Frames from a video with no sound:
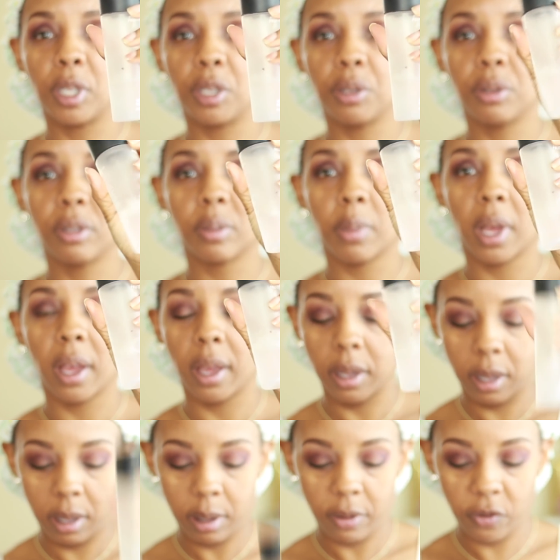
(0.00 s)
gonna use my
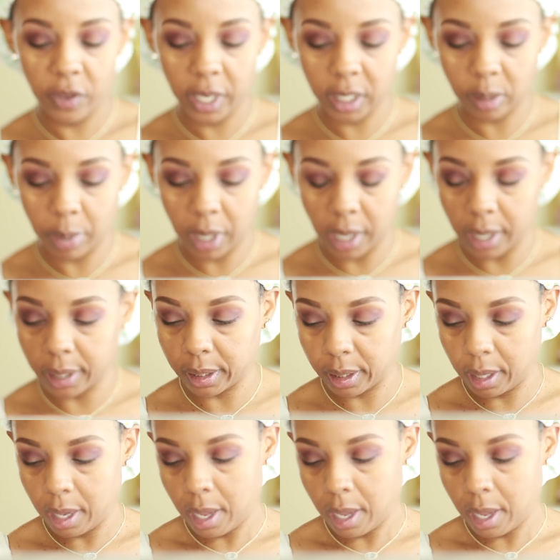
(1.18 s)
Fix Plus